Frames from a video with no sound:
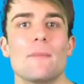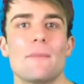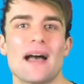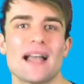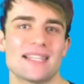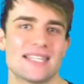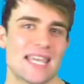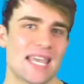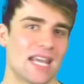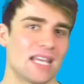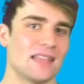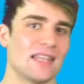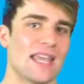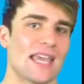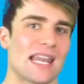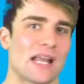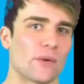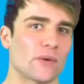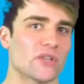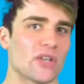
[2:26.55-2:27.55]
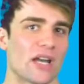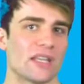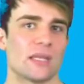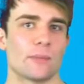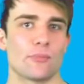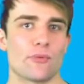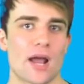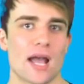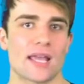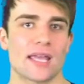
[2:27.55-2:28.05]
By taking the n outside
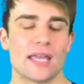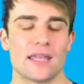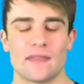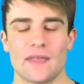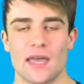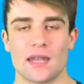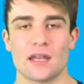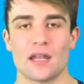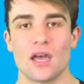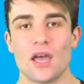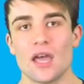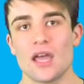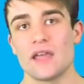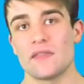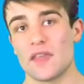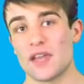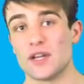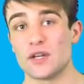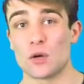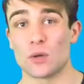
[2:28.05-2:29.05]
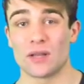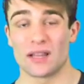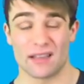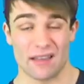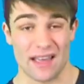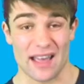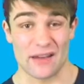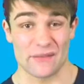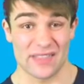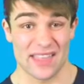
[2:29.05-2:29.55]
the bracket, then they no
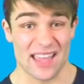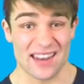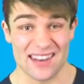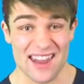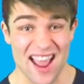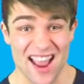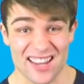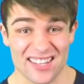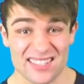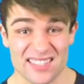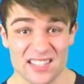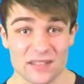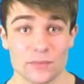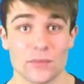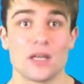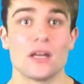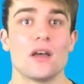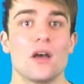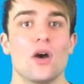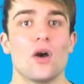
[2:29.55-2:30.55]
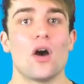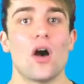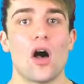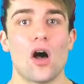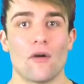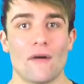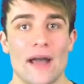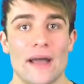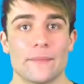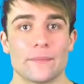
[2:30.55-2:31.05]
longer have the n next to them.
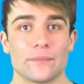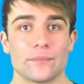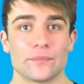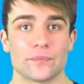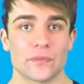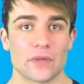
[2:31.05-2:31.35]
All right.